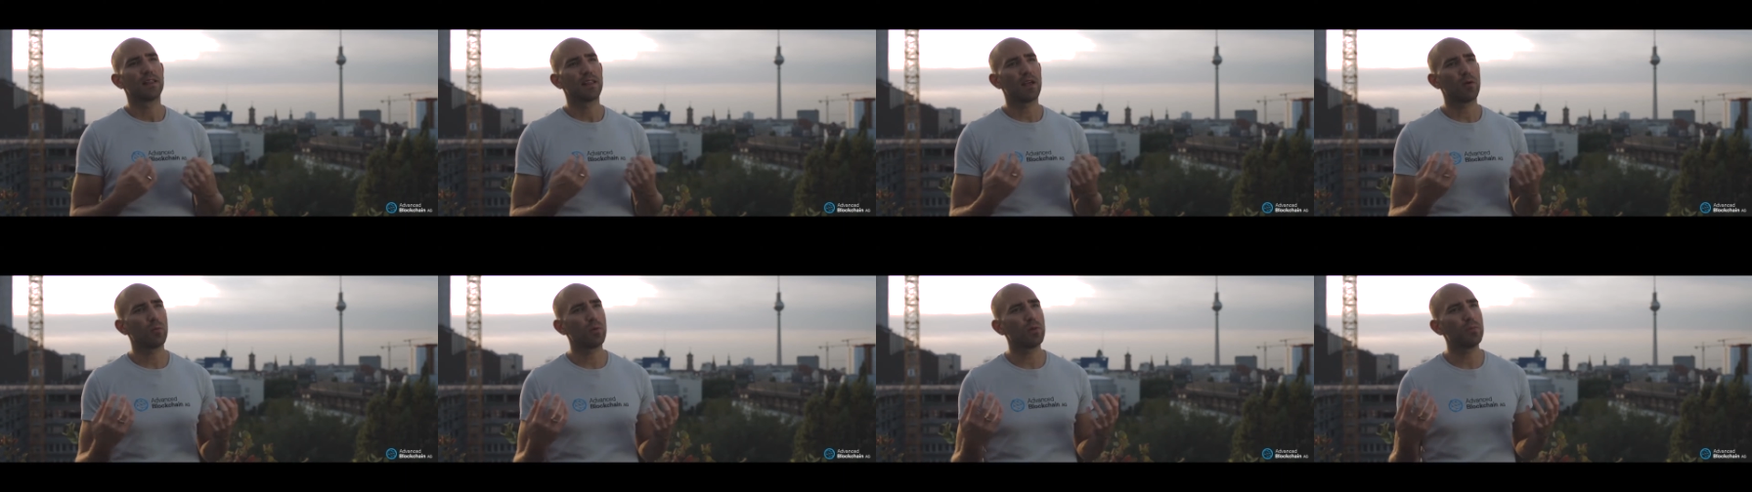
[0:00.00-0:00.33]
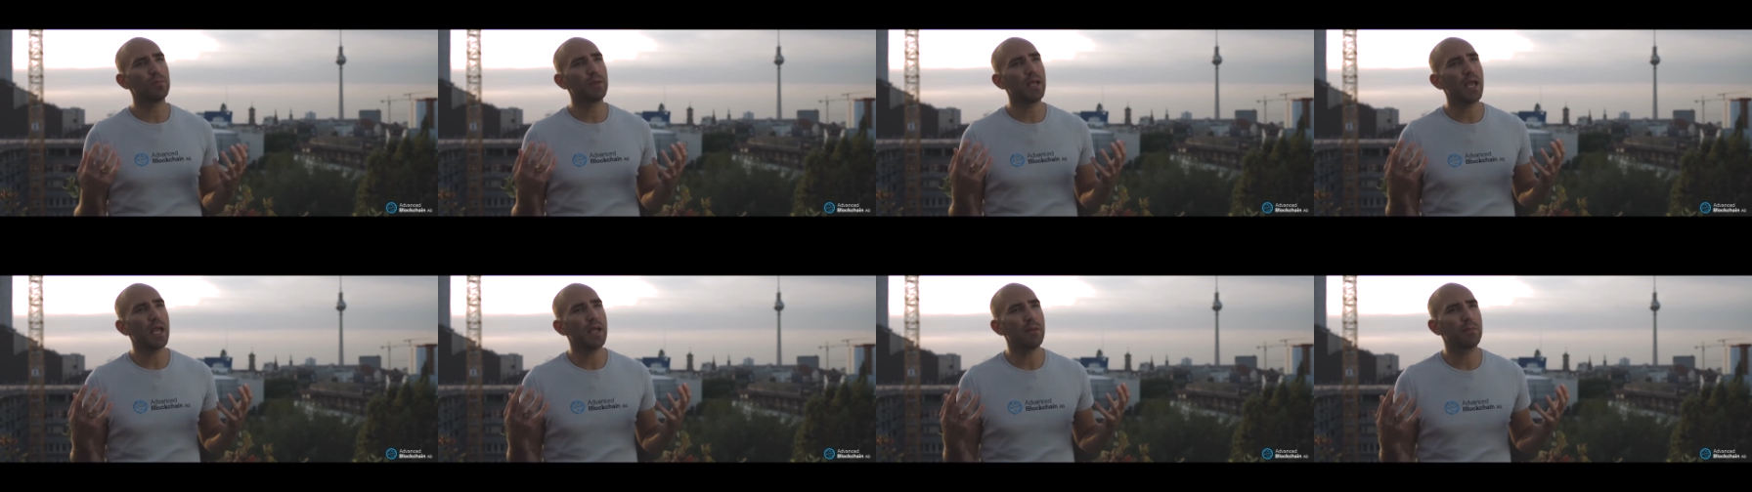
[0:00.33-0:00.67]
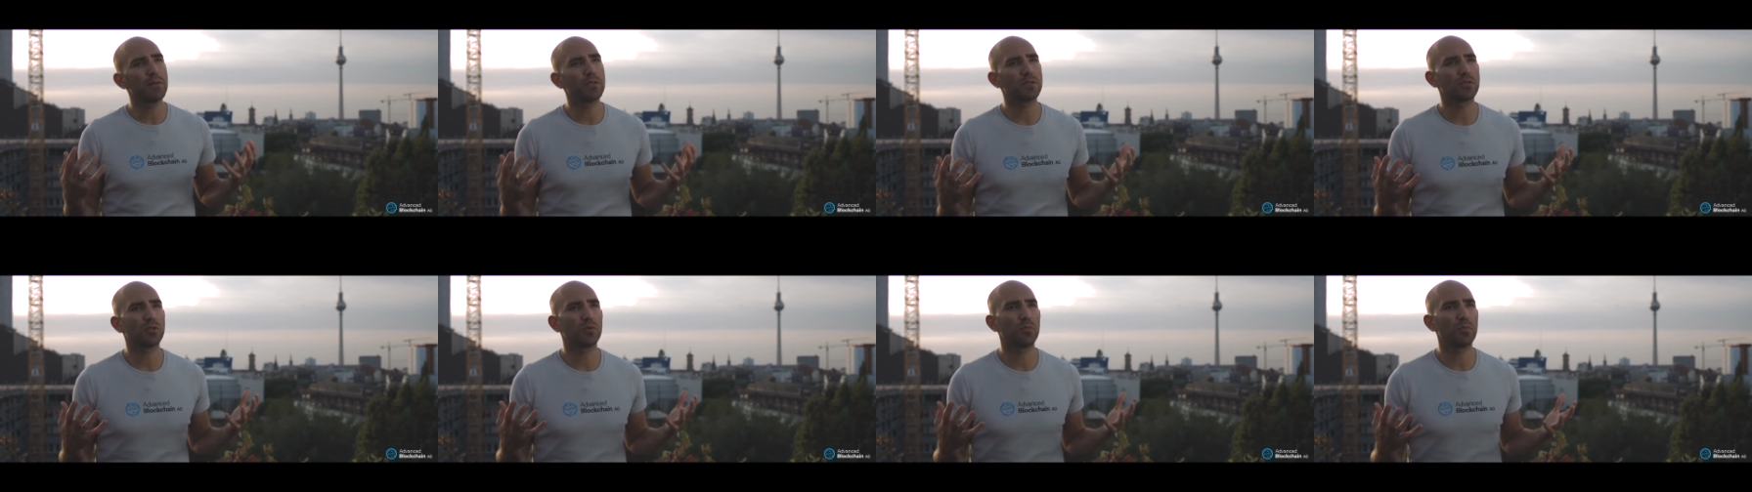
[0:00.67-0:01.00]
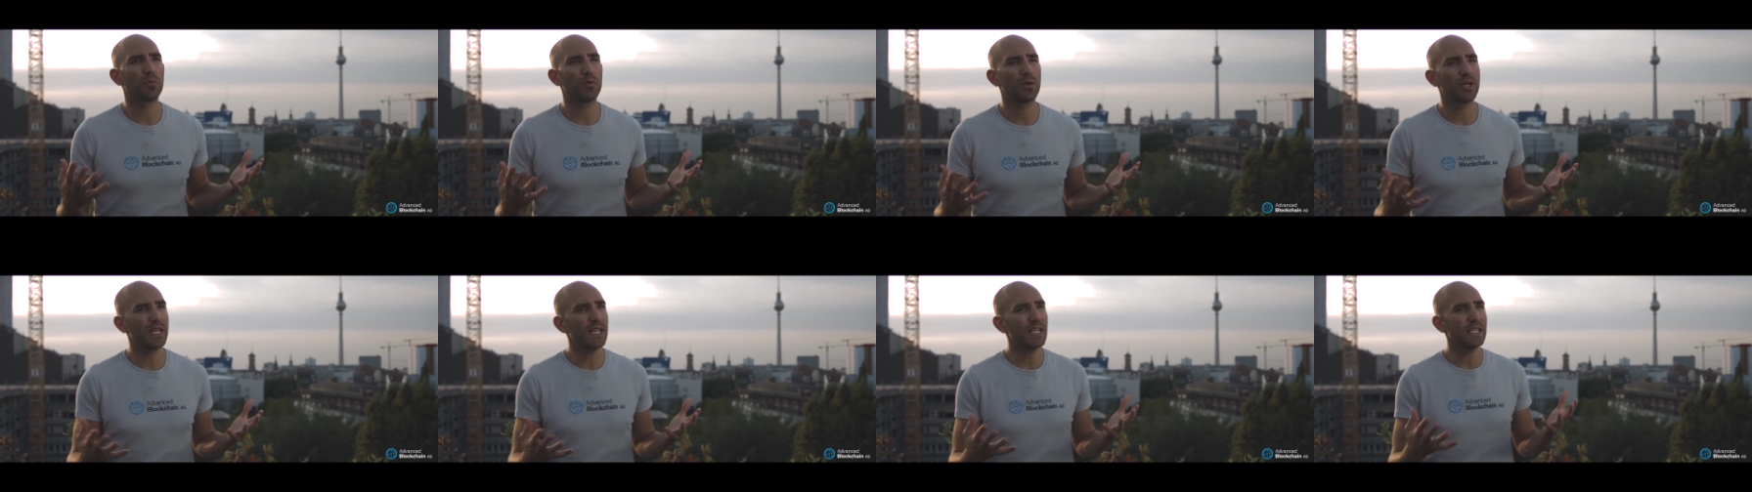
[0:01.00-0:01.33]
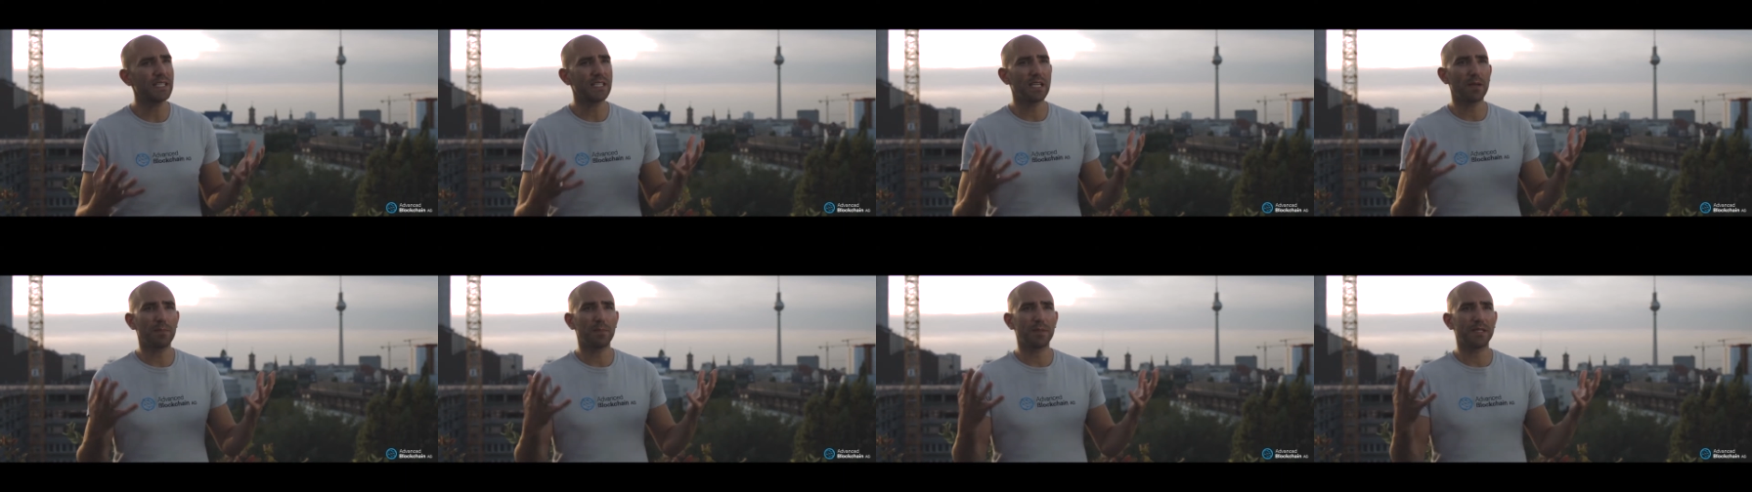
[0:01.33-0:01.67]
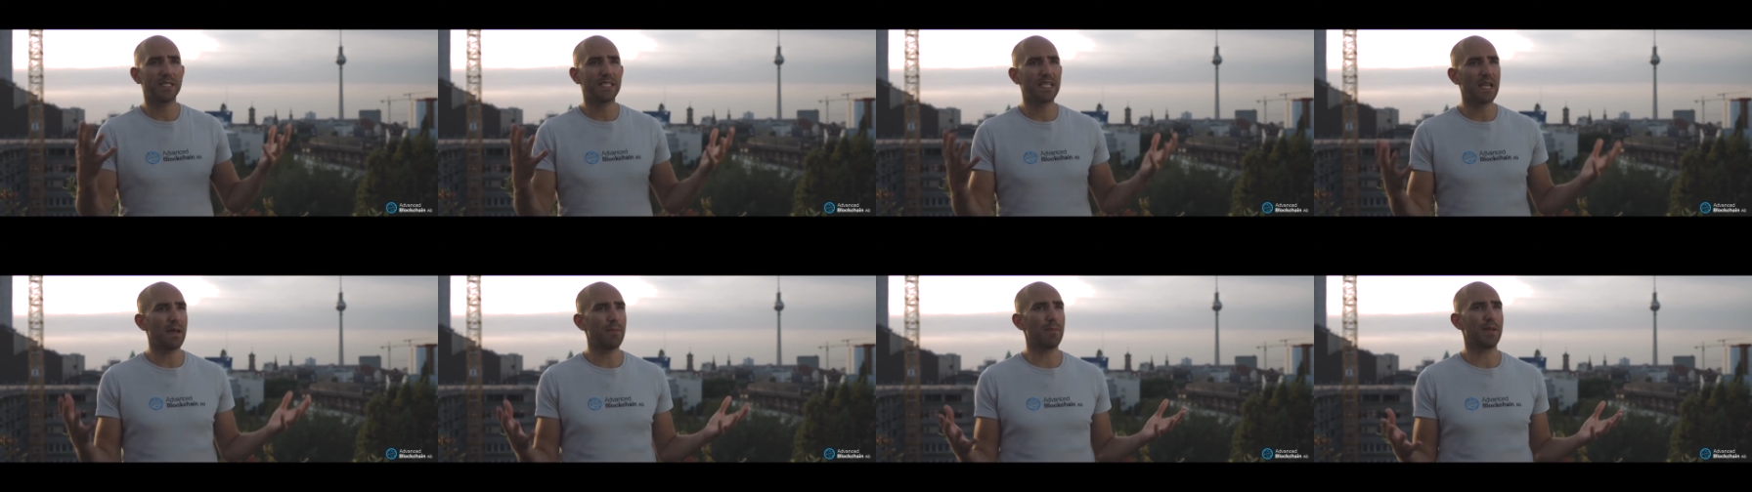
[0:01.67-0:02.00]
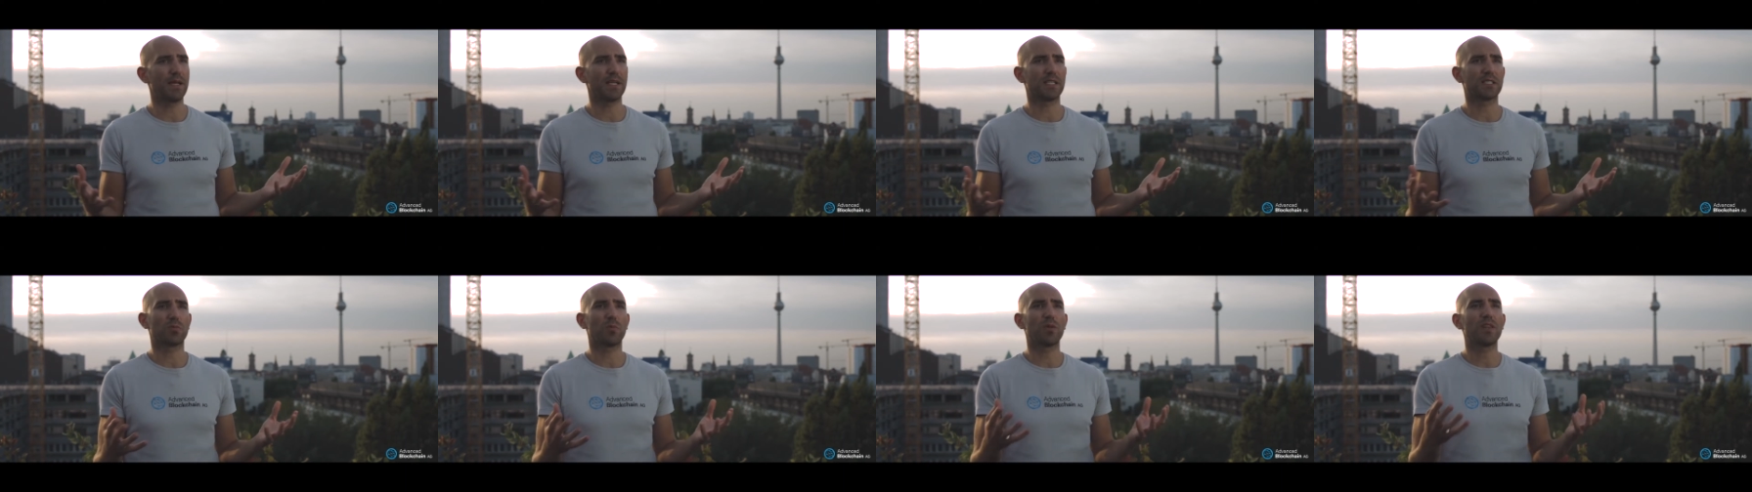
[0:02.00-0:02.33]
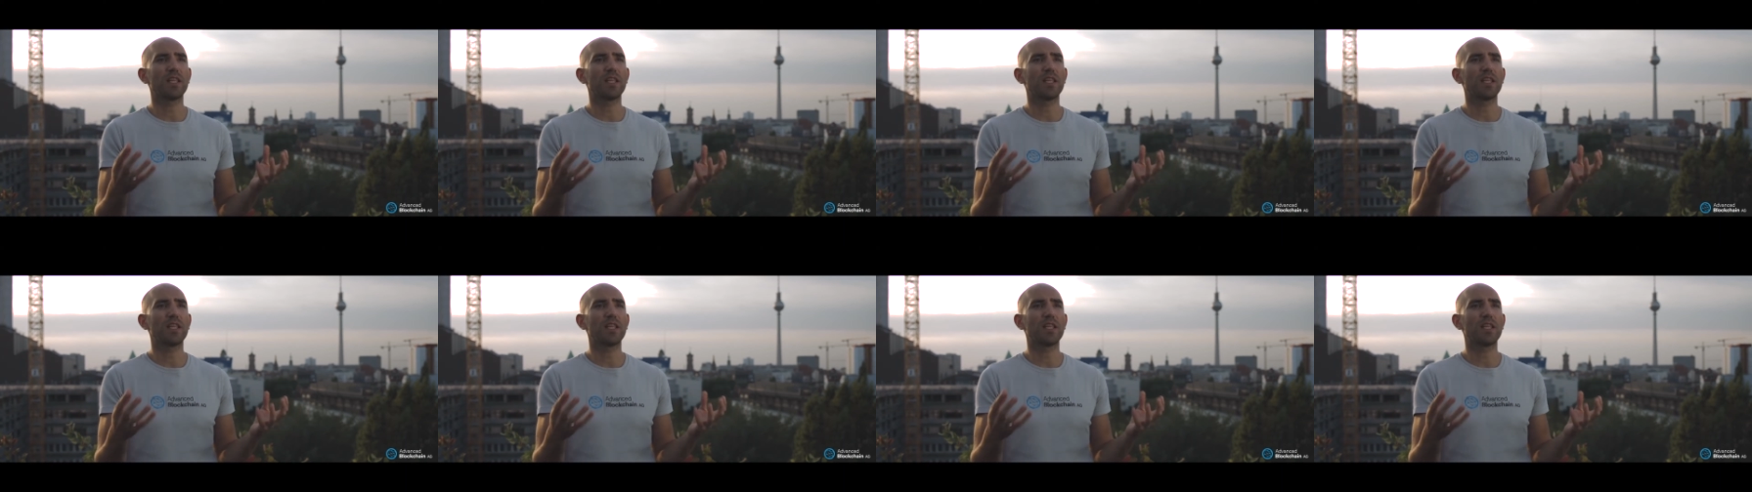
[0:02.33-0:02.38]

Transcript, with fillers: that will be able to predict epidemics